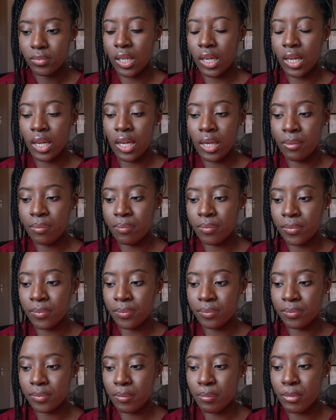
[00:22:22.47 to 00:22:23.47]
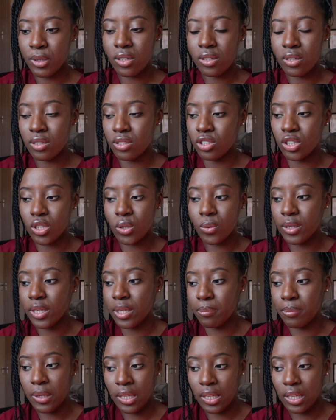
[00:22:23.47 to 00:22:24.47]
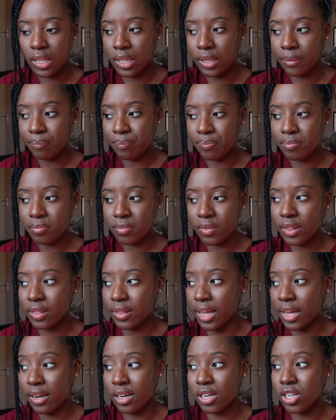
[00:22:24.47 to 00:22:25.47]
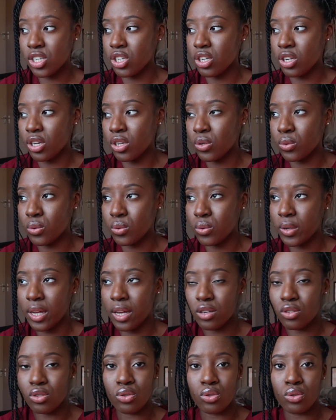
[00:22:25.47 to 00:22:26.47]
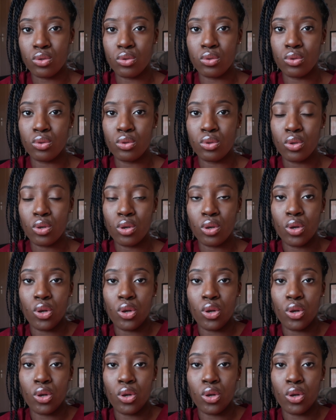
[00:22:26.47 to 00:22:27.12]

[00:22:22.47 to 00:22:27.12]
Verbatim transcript: um, because you don't want to be that intern who has to